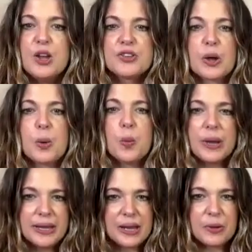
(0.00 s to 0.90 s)
So
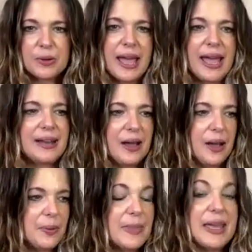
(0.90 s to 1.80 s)
we know that
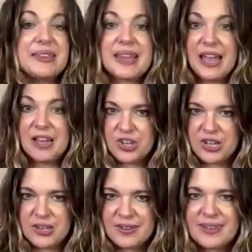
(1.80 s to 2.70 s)

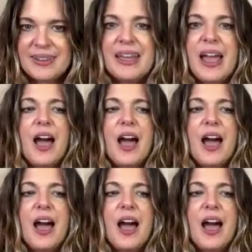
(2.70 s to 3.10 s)
intentions,